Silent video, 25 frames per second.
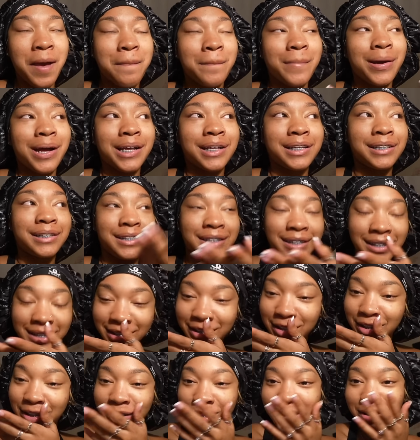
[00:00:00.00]
my
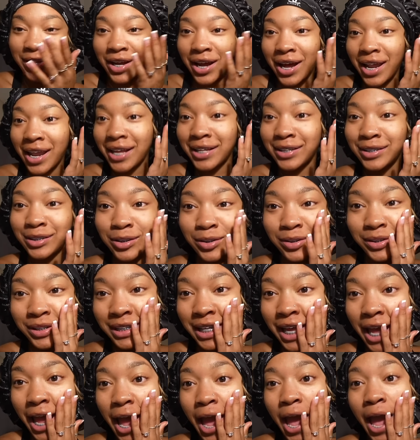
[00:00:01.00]
senior year? Y'all, that's so
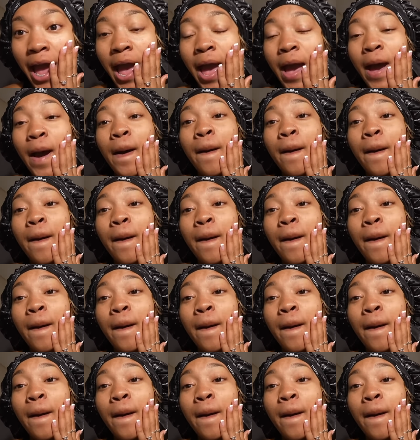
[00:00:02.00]
sad.